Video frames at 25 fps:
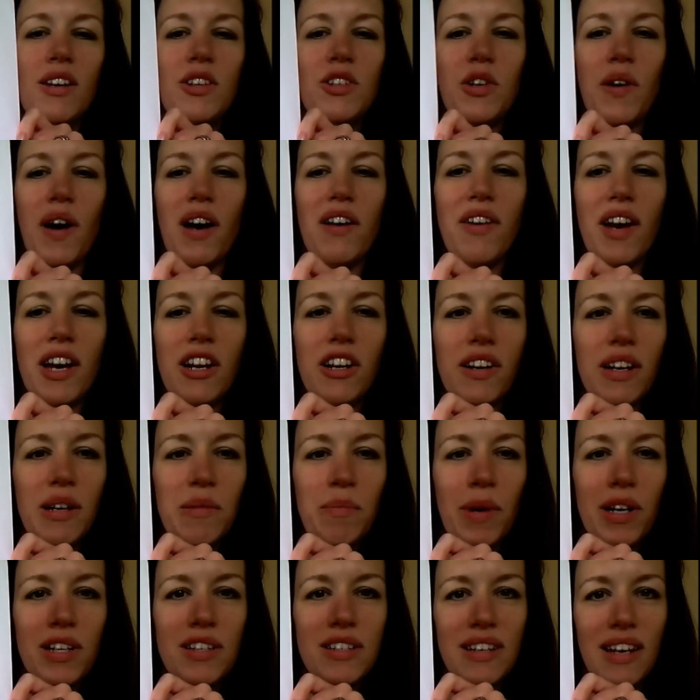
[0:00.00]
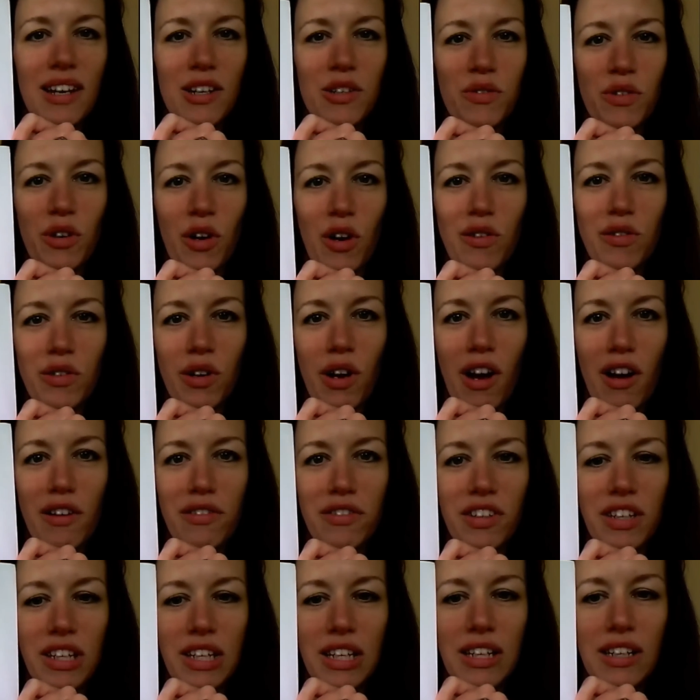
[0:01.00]
So I've had her in my stash for over
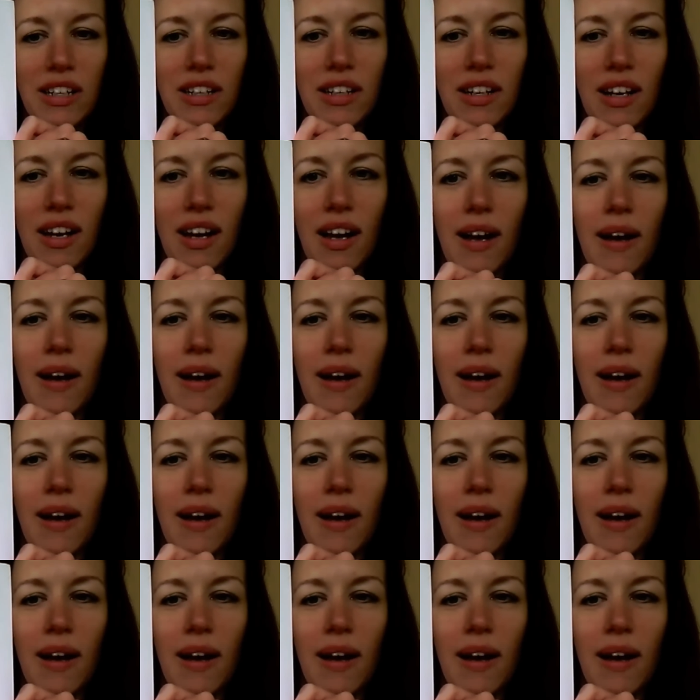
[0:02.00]
half a year.